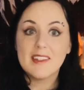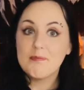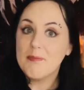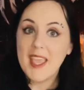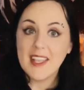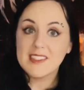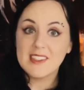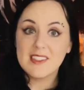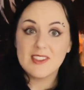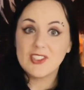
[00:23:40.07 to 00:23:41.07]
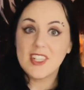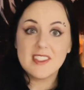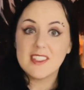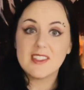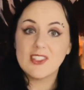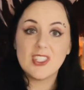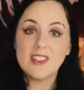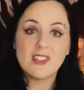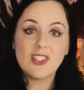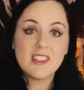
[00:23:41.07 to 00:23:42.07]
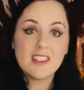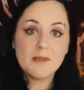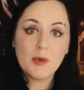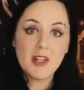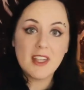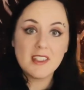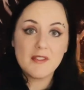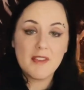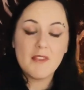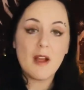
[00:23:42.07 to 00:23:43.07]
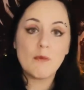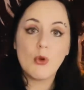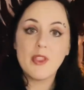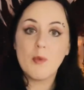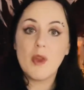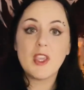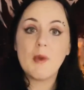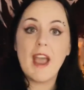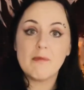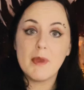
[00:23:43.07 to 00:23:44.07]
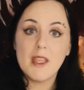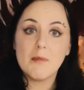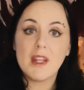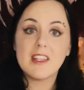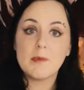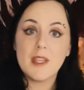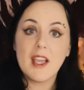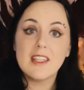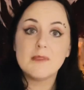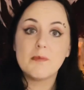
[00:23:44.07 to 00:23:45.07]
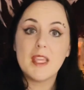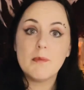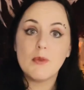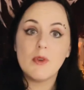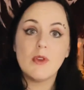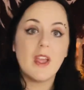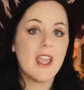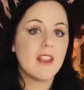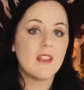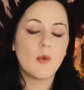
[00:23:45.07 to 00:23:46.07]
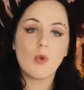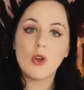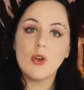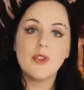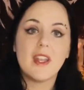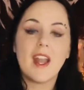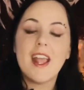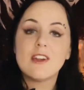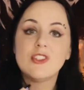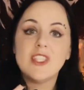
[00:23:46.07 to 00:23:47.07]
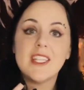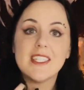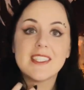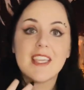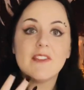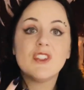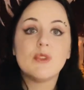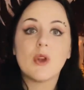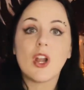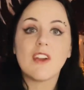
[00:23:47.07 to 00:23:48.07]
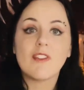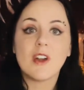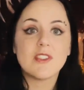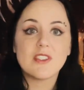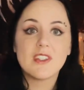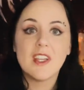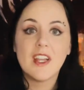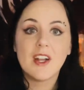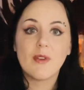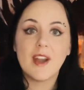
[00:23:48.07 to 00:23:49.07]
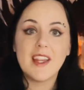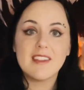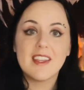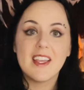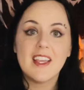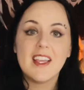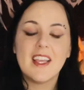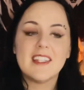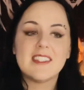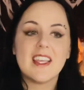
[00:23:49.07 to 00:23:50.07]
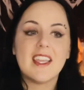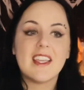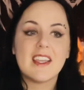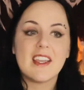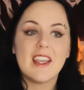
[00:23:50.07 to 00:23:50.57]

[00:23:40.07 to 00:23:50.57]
makes she's just as productive, if not more than what you have been, but it's because people and the world and energy is given to her first, right? It's like